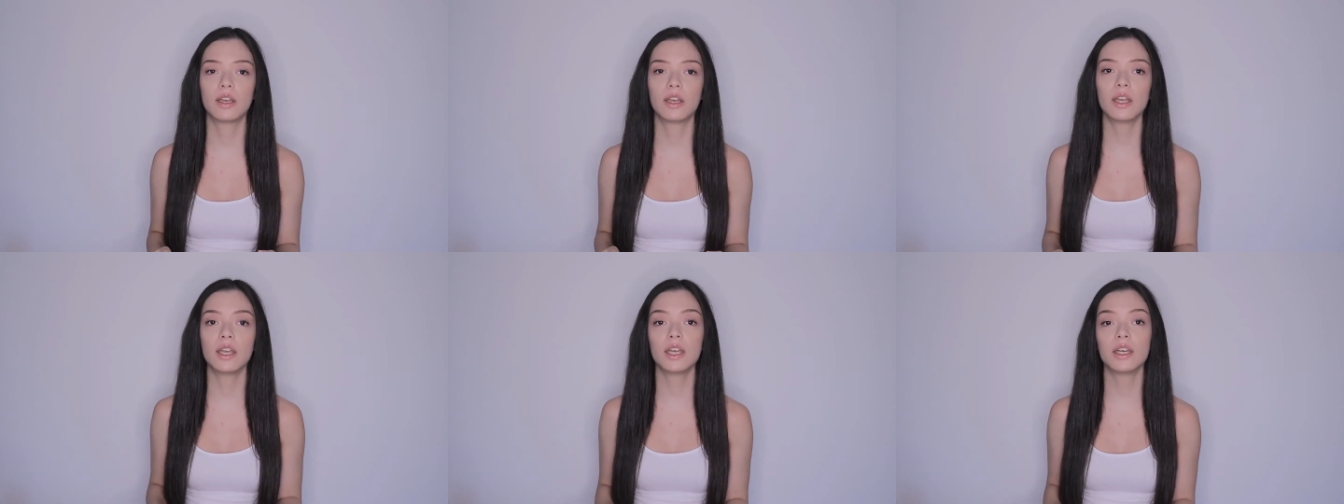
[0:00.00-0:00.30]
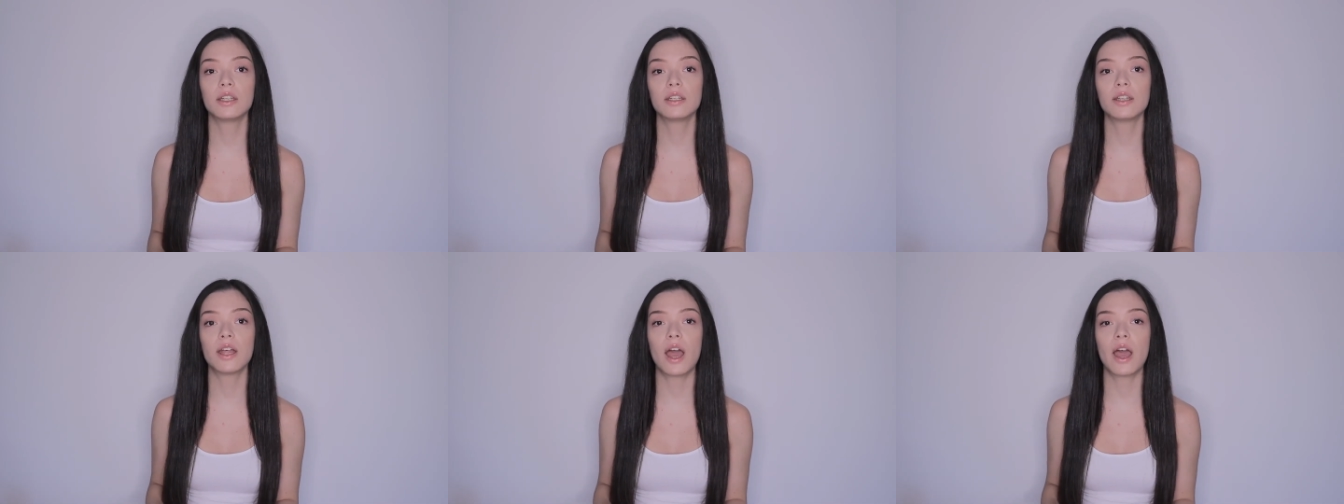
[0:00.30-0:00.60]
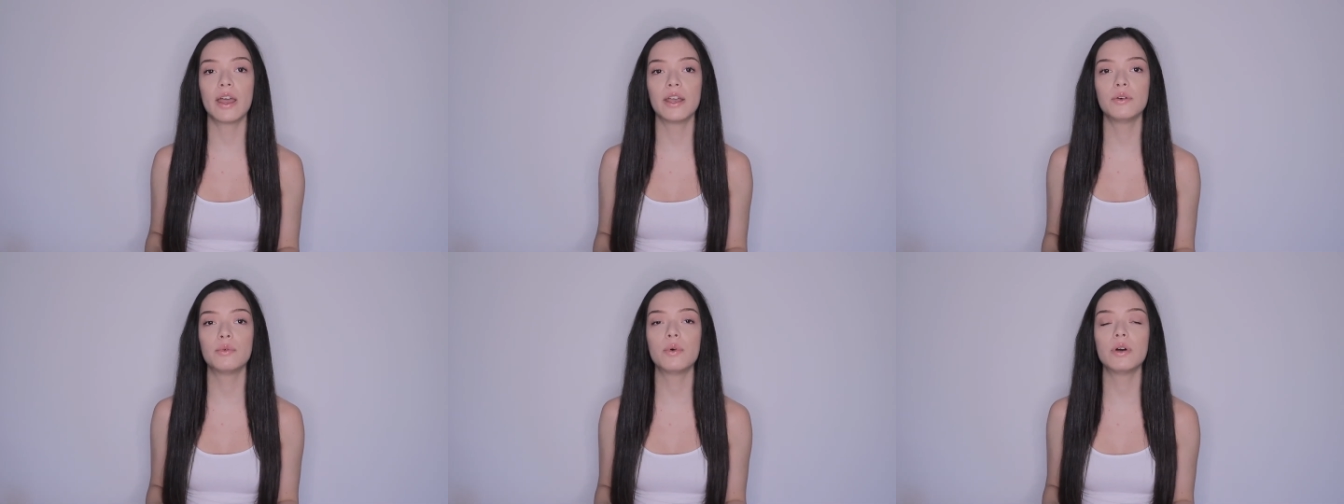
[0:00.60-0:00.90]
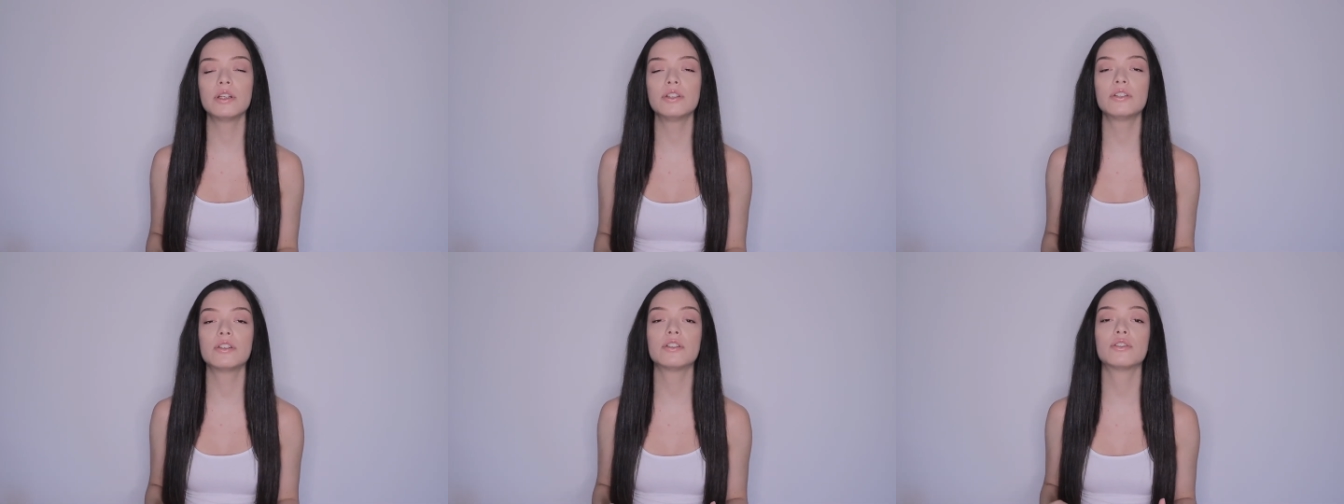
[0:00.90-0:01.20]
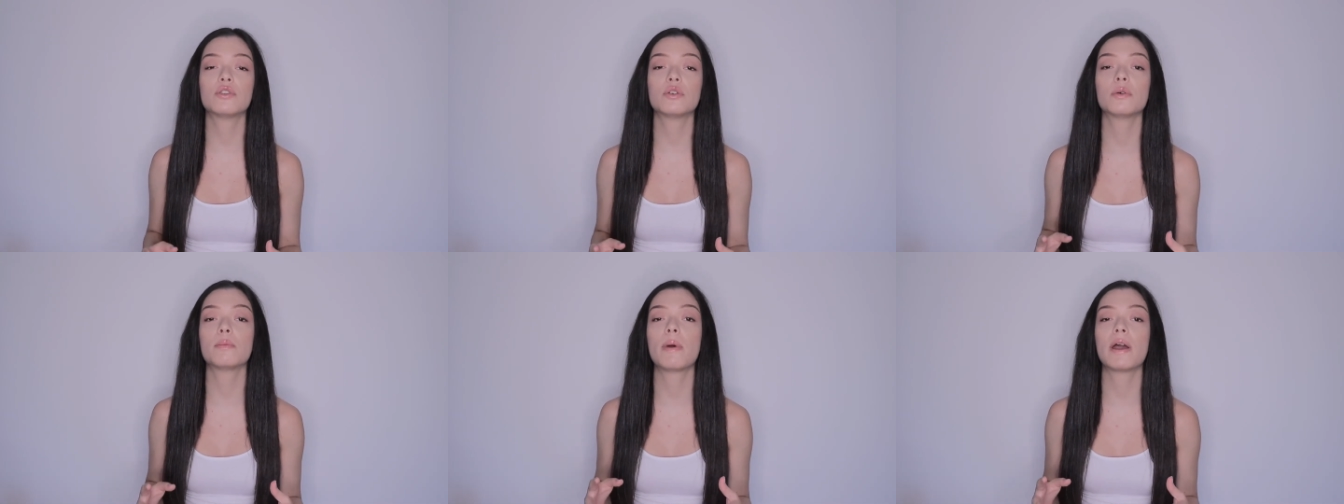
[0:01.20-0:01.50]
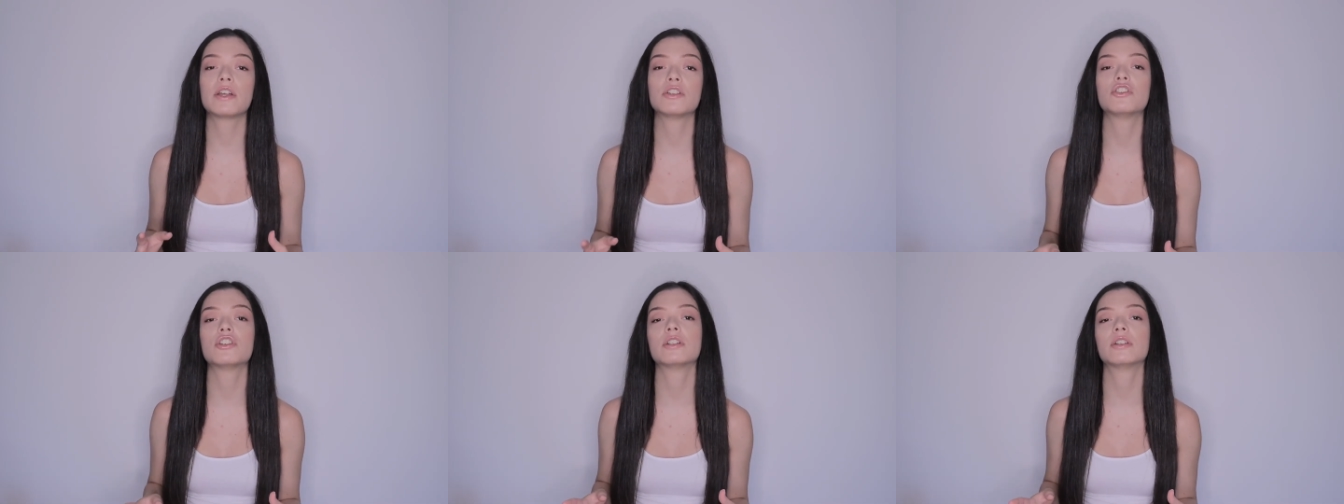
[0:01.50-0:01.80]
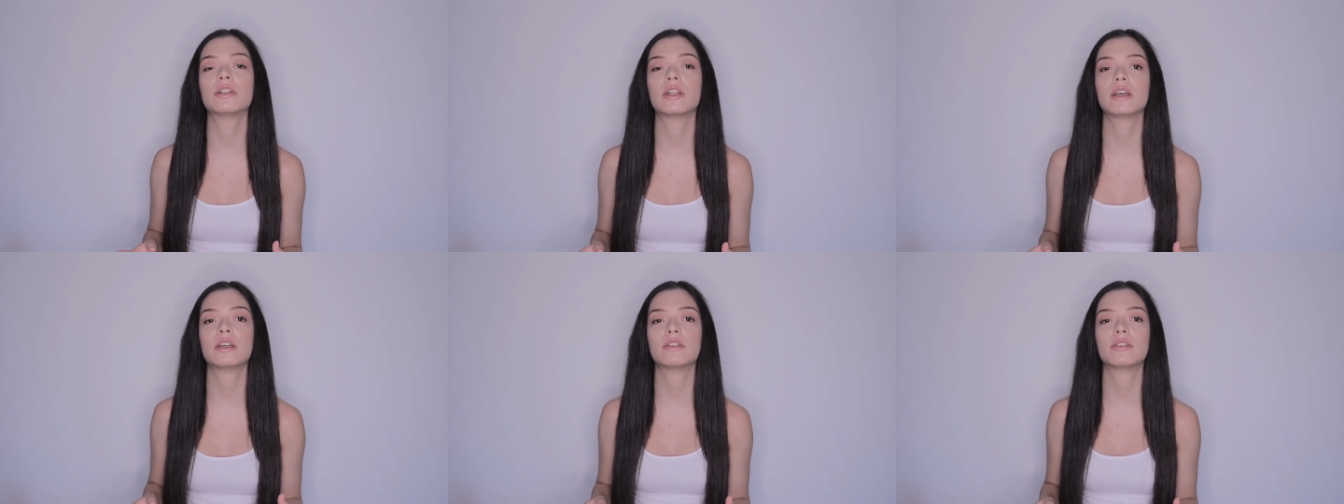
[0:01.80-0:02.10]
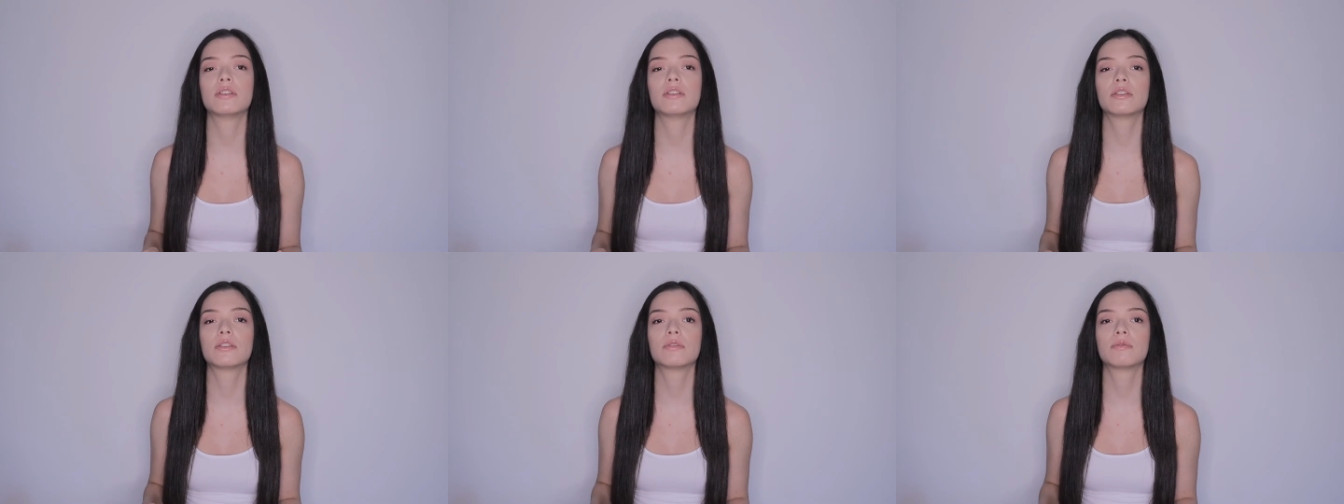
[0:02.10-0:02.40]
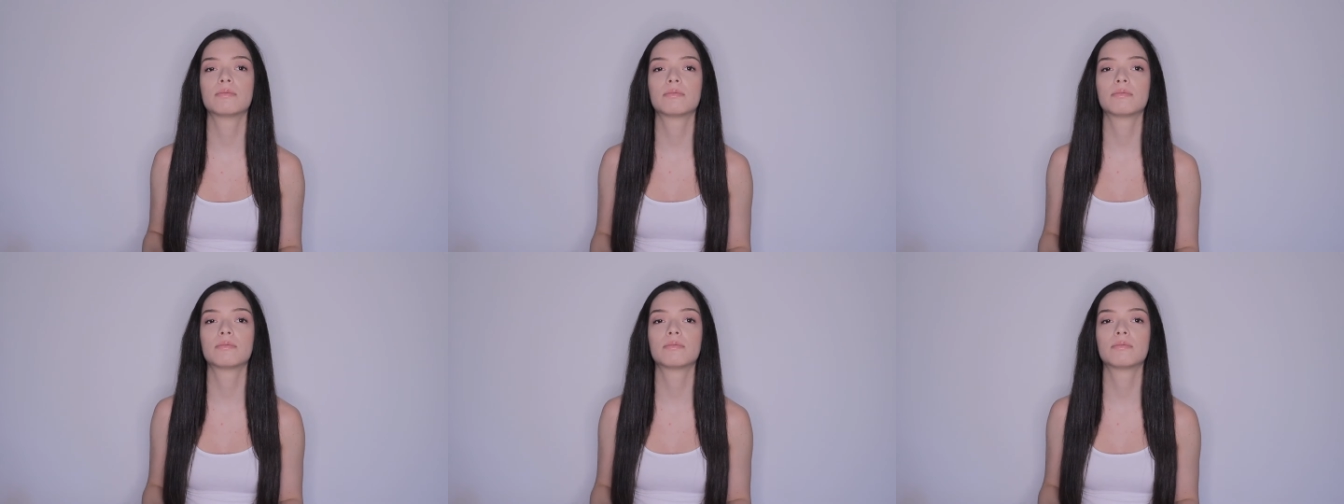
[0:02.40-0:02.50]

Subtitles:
And I want you to imagine this.